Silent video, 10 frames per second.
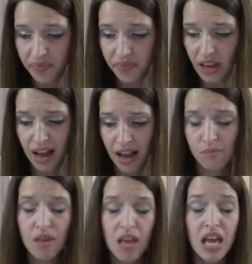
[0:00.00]
So
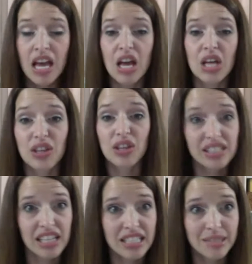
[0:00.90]
that
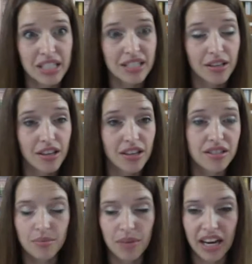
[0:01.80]
takes me into
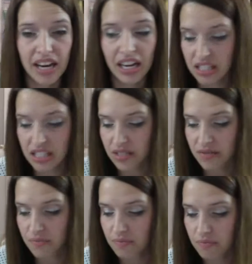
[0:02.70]
my next
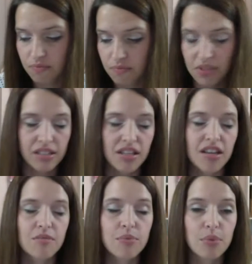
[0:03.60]
kind
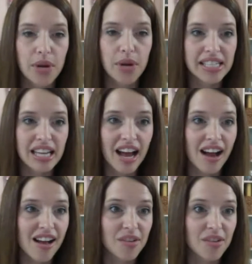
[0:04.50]
of point.
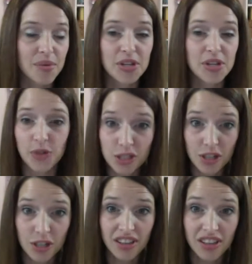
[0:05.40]
When you first
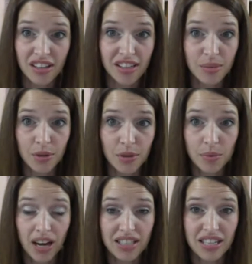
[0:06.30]
start the ebook
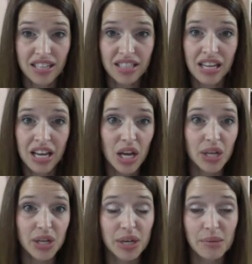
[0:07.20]
process,
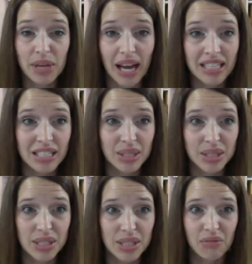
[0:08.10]
you're going to be asking
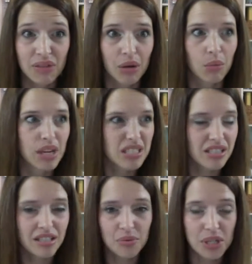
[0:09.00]
yourself, you know,
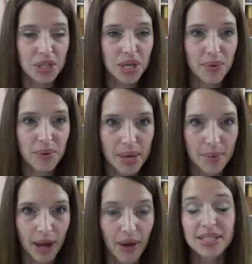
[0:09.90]
what should I write
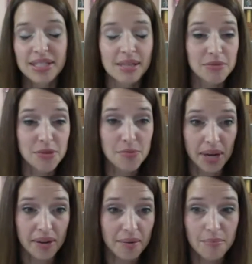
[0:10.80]
about? And some of you
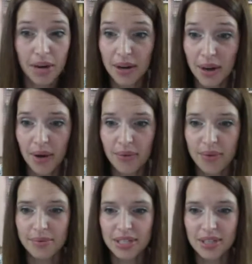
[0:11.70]
might know
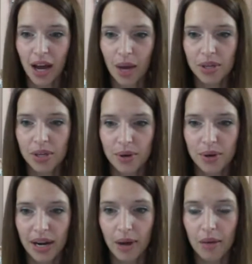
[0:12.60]
already what topic you want to
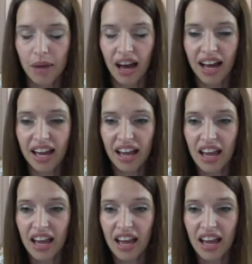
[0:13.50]
write about, but I